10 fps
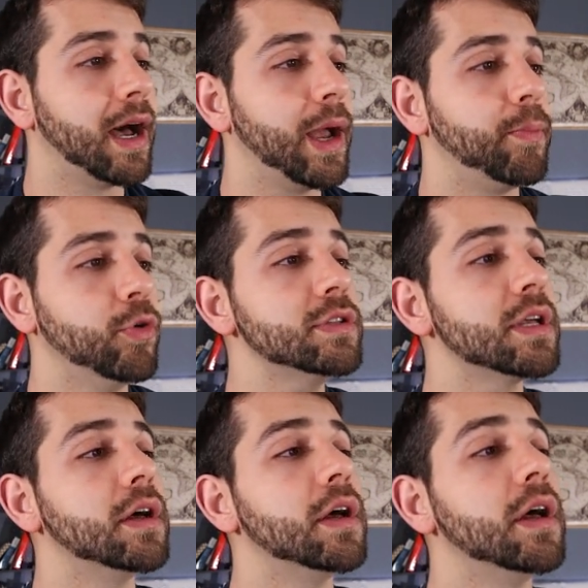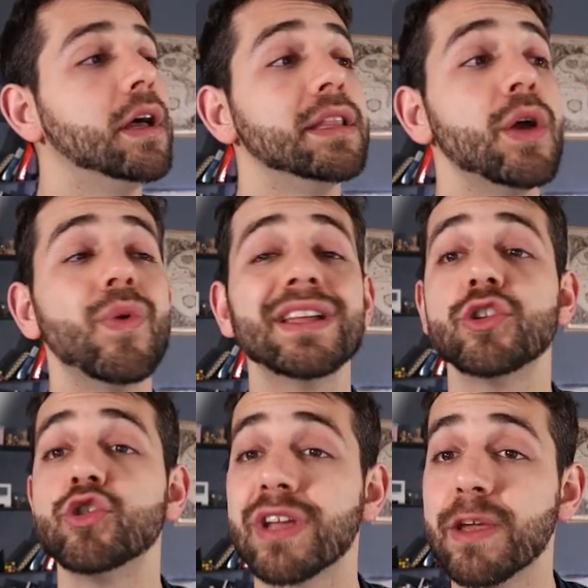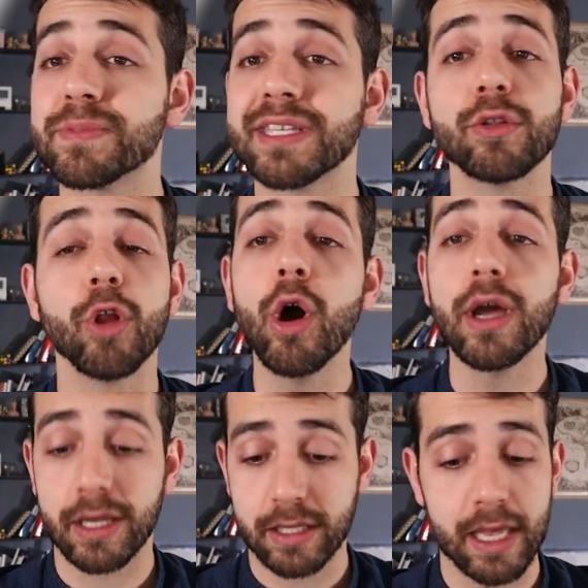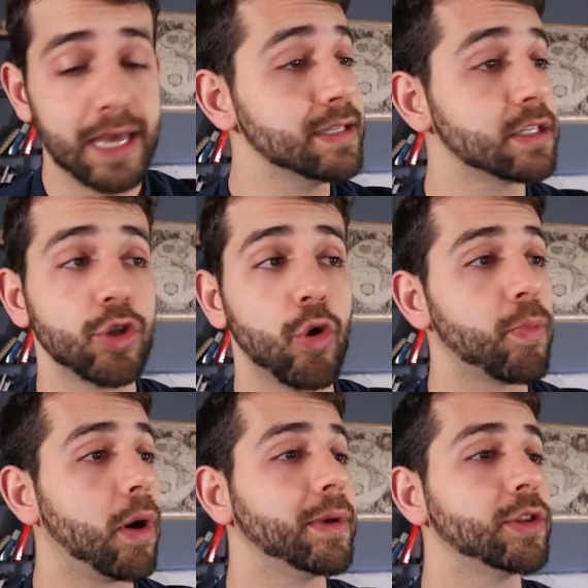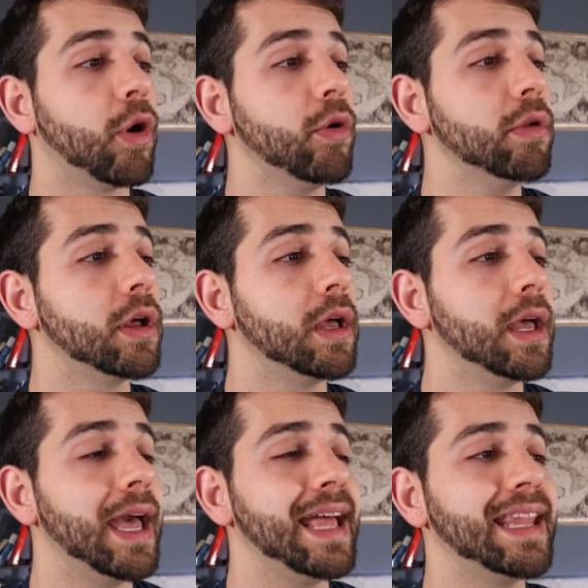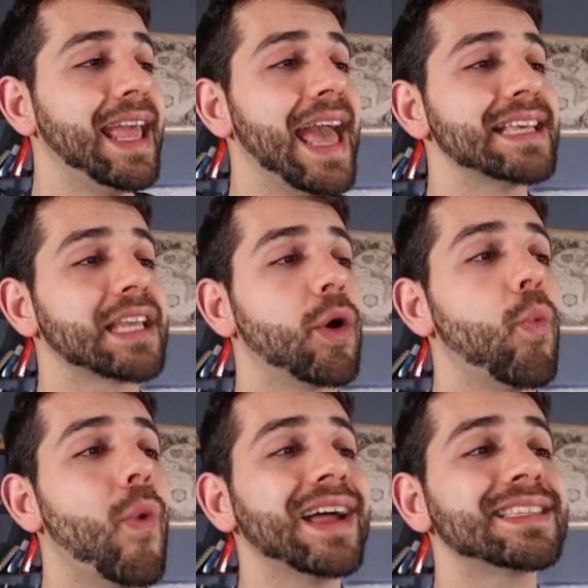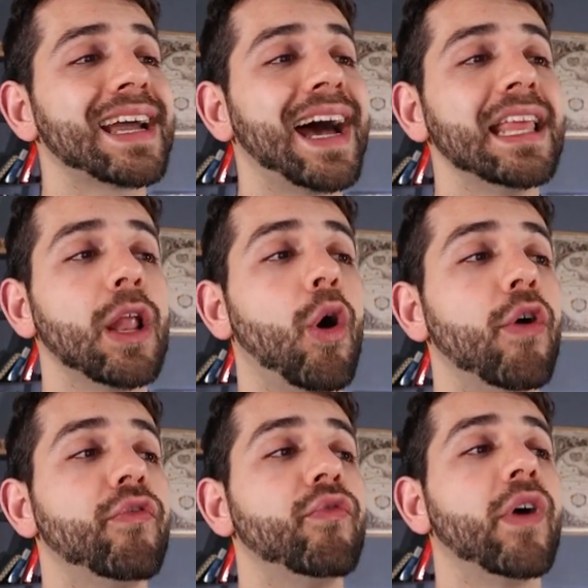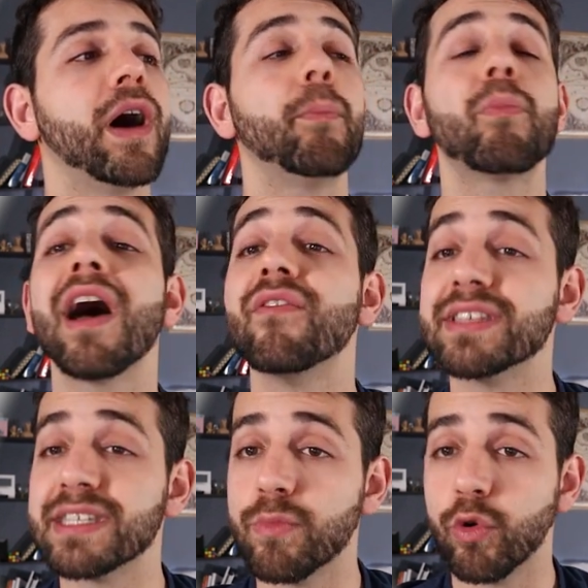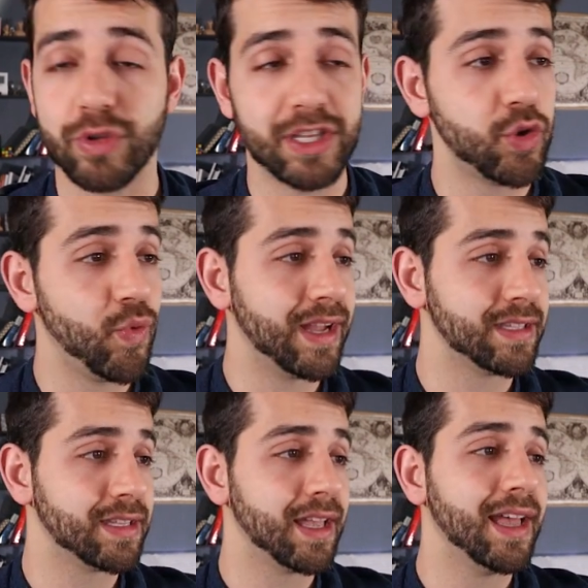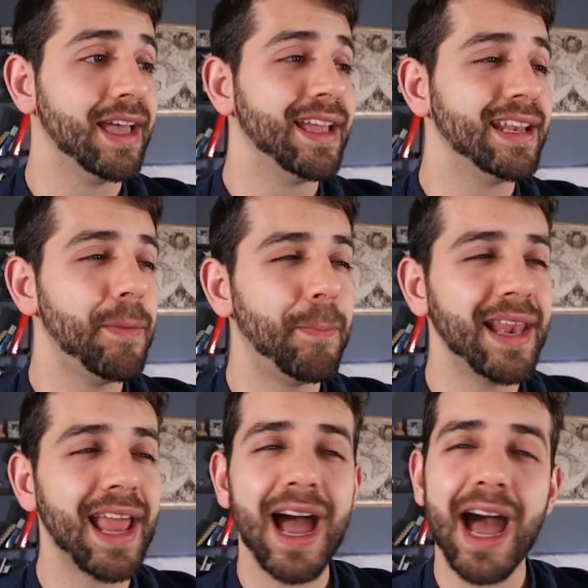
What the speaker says: I put, they want to keep some log. Yes, no problem at all. And they ask what kind of privacy mode that you want. Depending